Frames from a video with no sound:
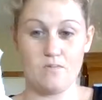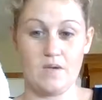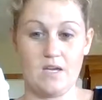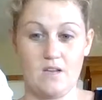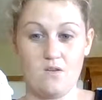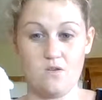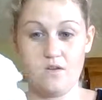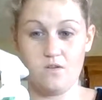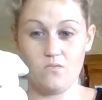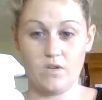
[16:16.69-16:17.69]
me
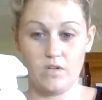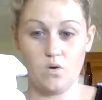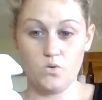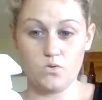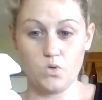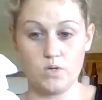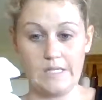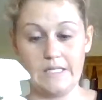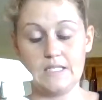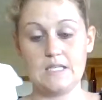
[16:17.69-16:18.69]
in really old
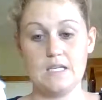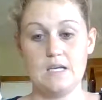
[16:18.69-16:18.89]
toilets.